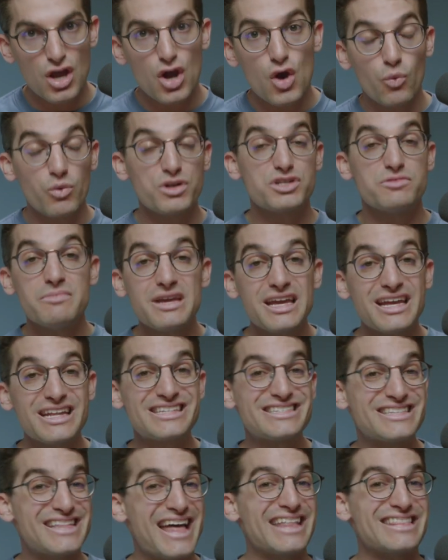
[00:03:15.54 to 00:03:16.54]
which
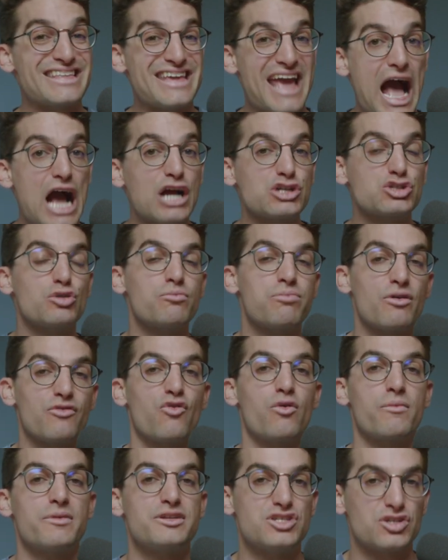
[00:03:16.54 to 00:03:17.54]
means that the actual
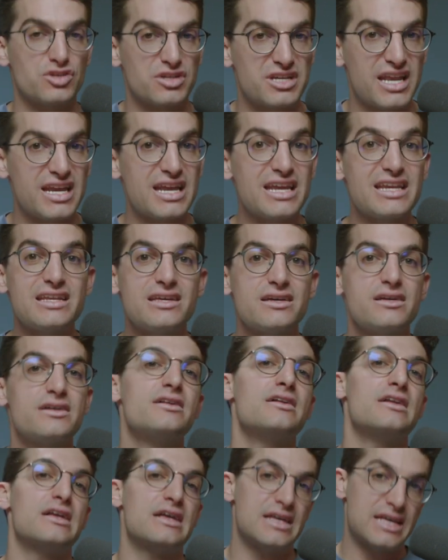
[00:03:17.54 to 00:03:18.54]
performance you're getting
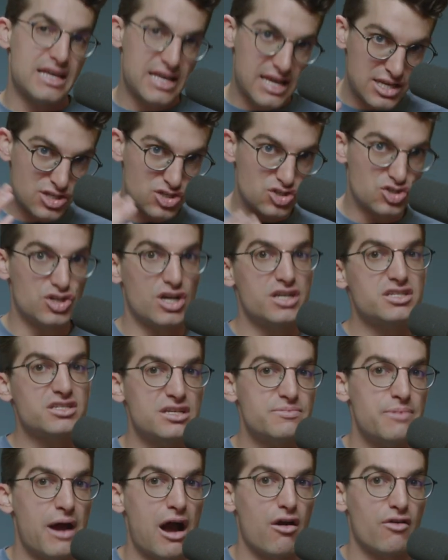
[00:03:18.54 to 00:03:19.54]
is just as
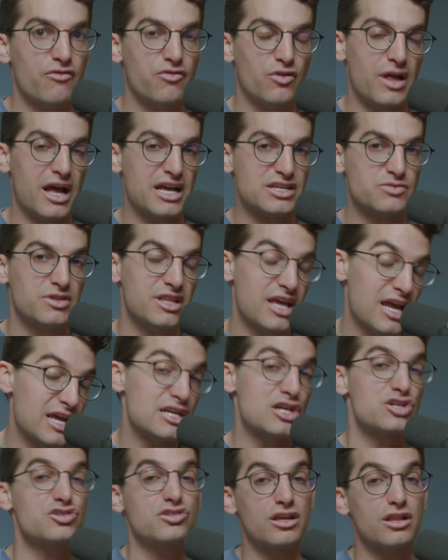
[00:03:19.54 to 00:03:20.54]
powerful as when they
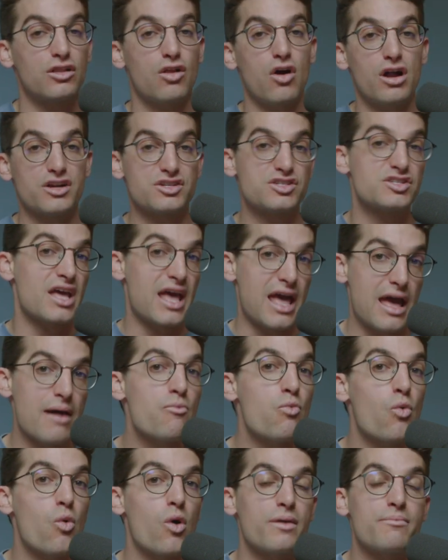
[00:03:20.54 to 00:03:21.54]
initially launched
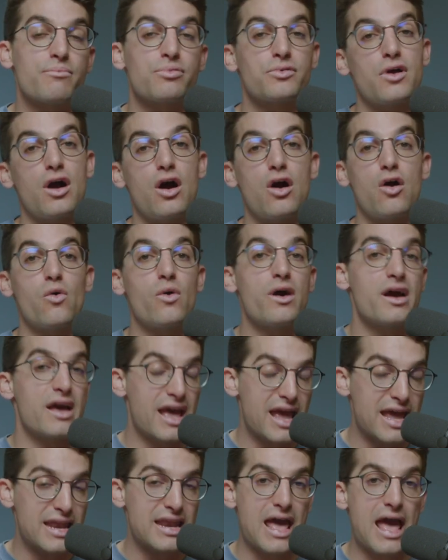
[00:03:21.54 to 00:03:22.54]
M1 Pro
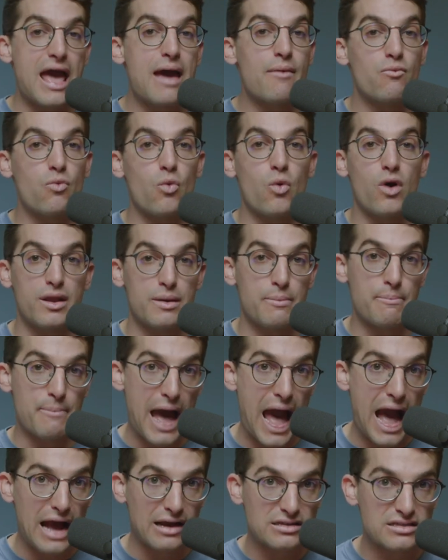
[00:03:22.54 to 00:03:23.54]
and M1
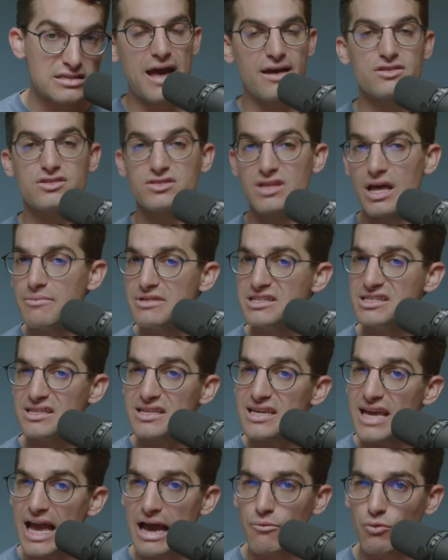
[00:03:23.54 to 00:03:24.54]
Max. So that means that
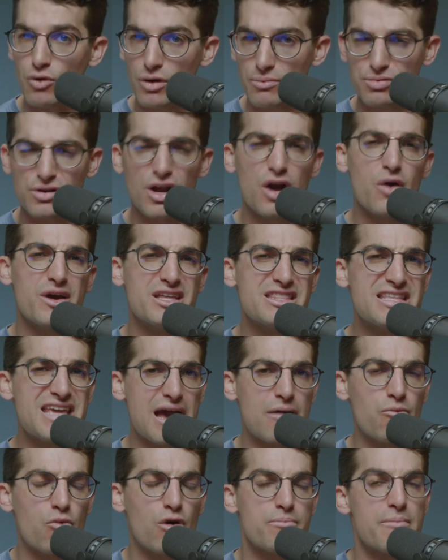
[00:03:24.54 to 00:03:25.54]
the M1 Pro and the
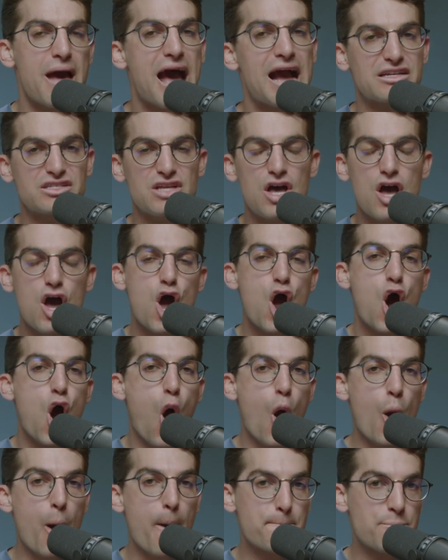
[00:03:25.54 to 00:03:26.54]
M1 Max
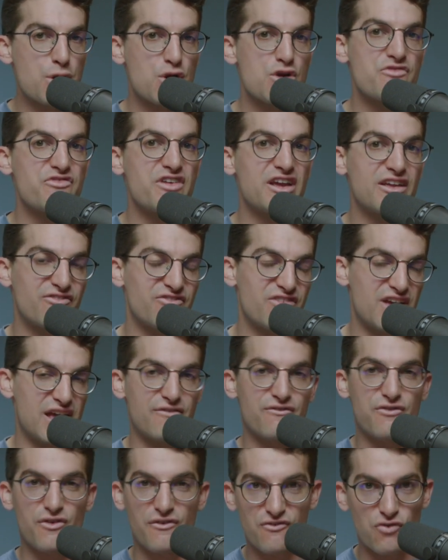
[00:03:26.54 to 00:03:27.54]
are a perfect fit
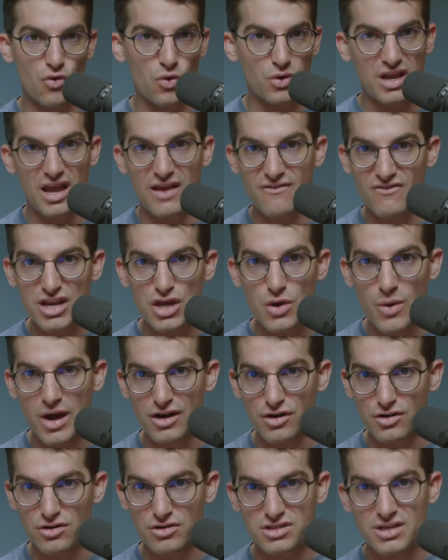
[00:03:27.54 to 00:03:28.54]
for 4K video
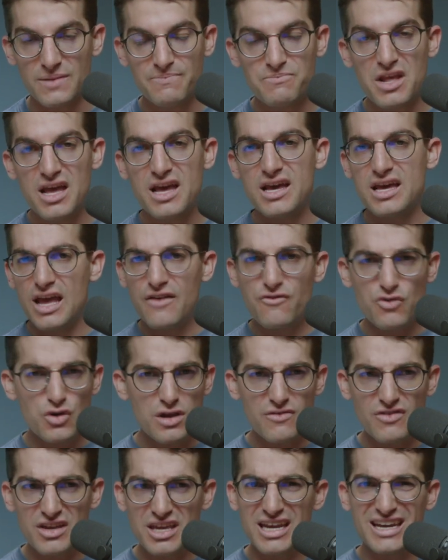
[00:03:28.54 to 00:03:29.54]
editors. If you're
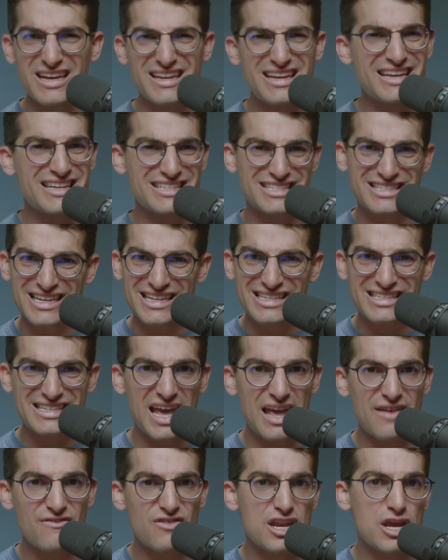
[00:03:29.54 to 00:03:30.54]
even getting into
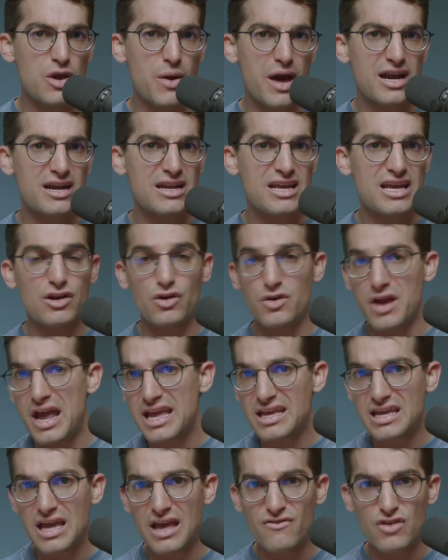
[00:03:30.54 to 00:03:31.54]
6K video editing or
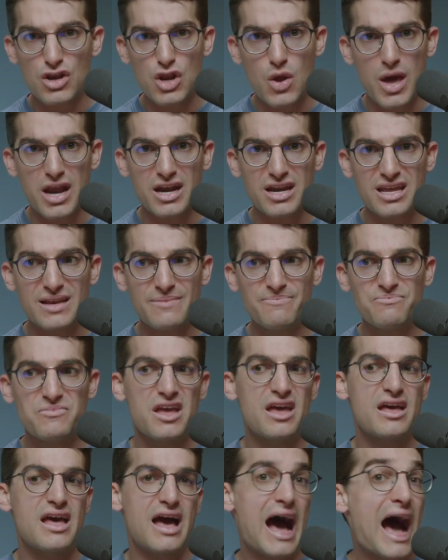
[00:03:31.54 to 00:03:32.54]
8K video editing,
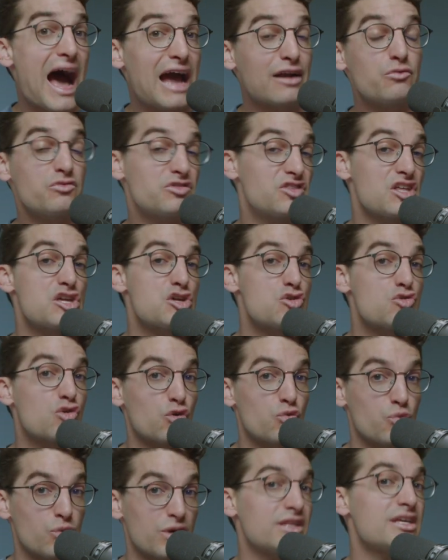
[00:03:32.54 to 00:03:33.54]
I don't think you
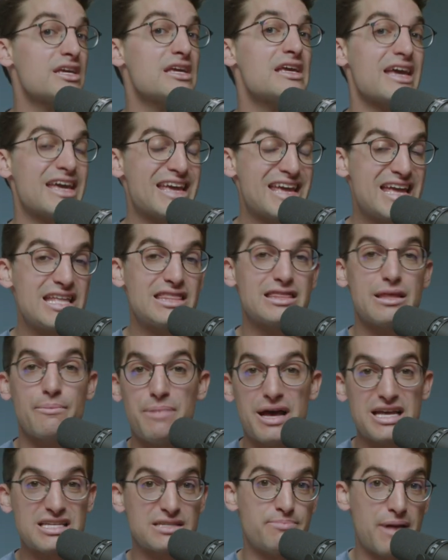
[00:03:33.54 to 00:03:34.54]
could really hit the
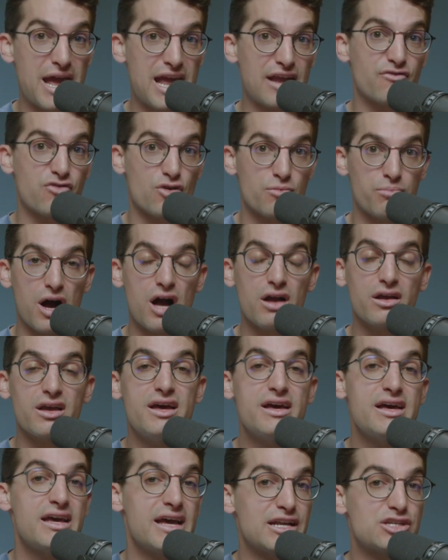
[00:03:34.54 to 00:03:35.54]
best bang for buck
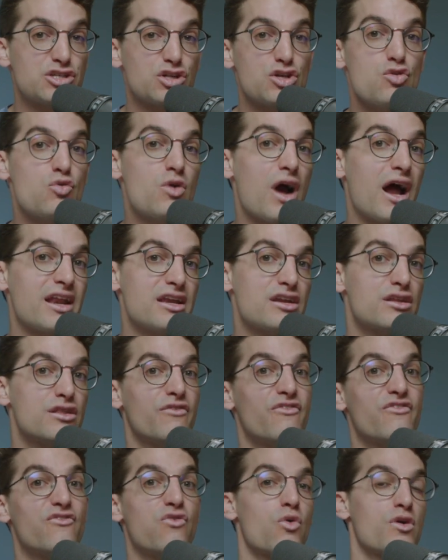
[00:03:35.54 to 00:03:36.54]
until you got into the
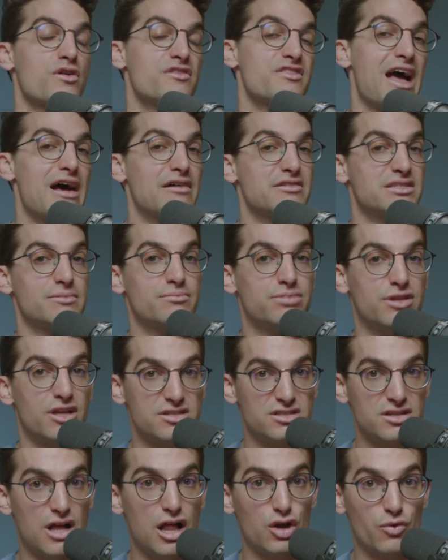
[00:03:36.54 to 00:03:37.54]

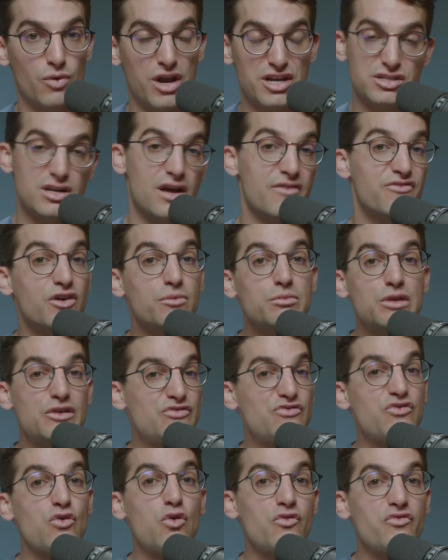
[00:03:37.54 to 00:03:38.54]
$4,000+ range. And I filmed a
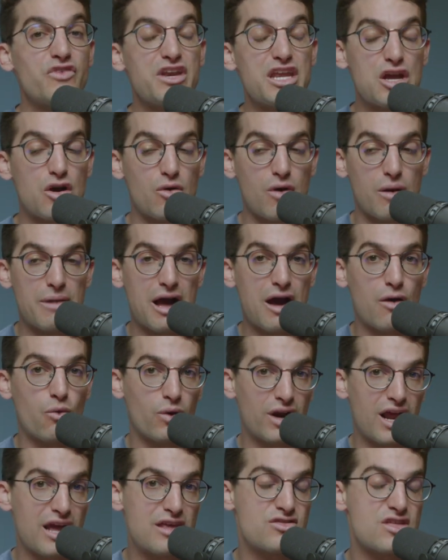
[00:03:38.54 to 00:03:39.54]
full video about what
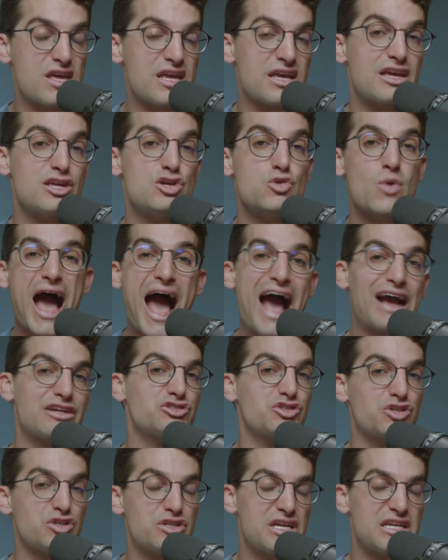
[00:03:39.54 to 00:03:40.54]
I think you
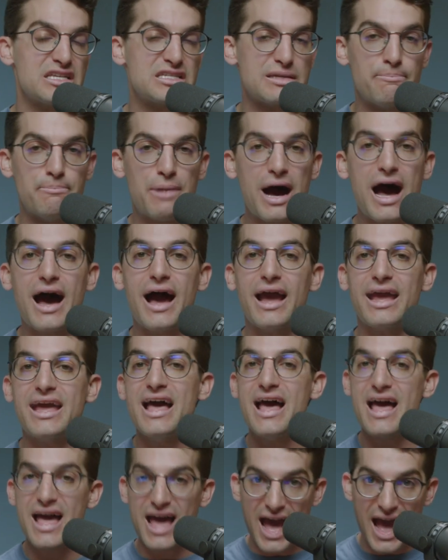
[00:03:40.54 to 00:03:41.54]
actually need to buy
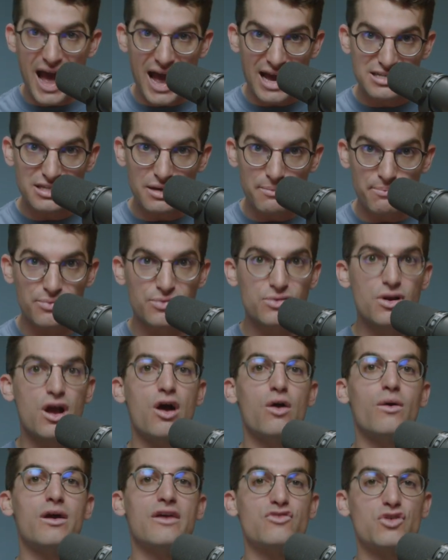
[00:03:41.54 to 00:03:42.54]
as a
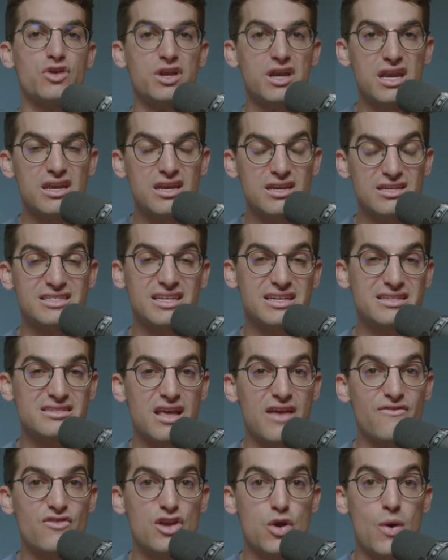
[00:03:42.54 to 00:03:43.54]
pro if you're getting into
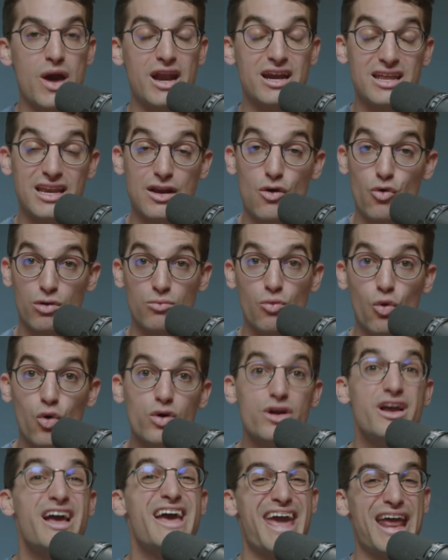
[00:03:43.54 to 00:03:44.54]
6K video editing or
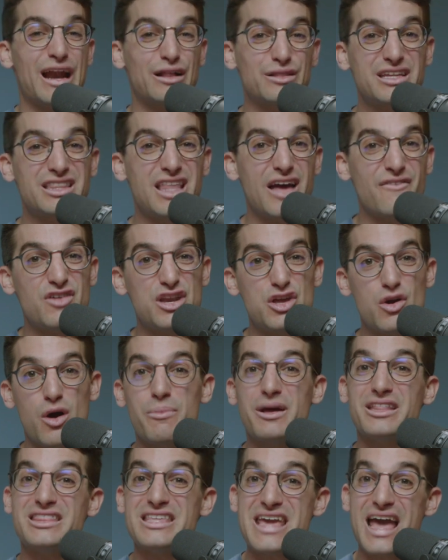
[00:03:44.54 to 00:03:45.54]
more, and I'll link that video up
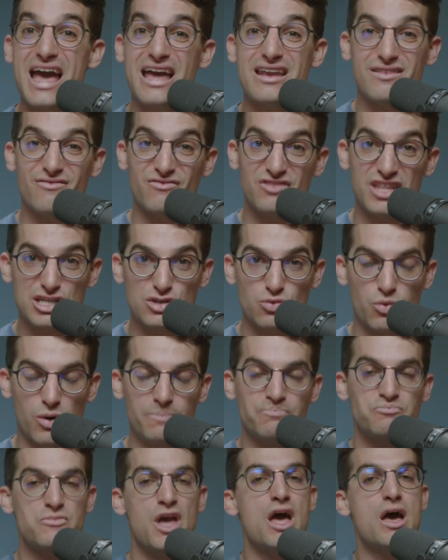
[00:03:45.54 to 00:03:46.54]
at the end of this one.
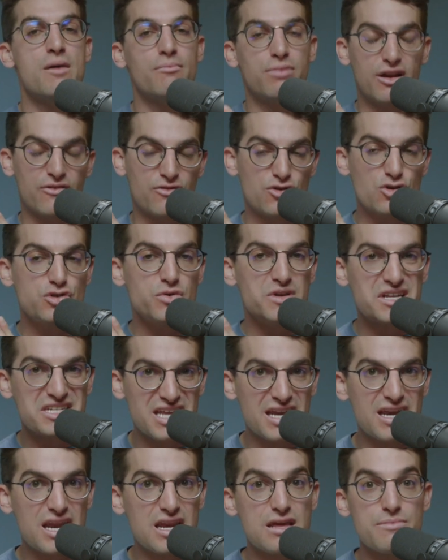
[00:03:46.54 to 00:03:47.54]
But if you're doing
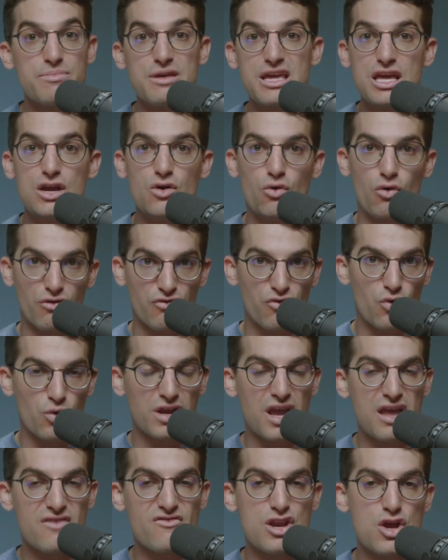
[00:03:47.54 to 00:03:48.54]
1080p or
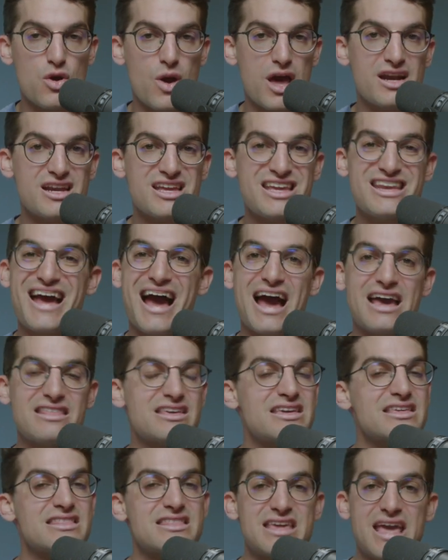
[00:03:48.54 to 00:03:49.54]
4K video editing, I
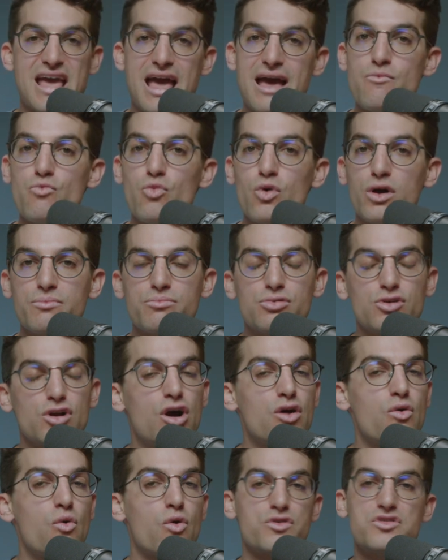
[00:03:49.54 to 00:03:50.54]
think the M1 Pro
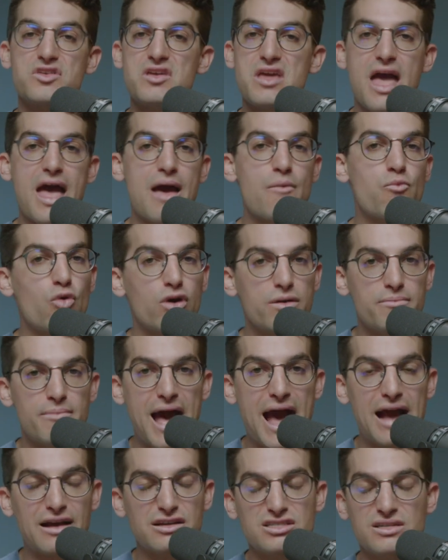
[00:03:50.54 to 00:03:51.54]
or the M1
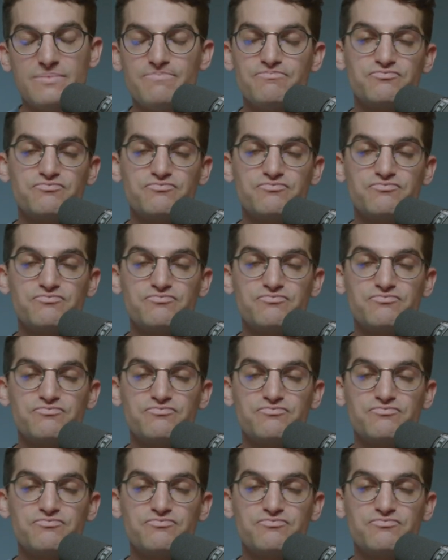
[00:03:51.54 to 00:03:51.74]
Max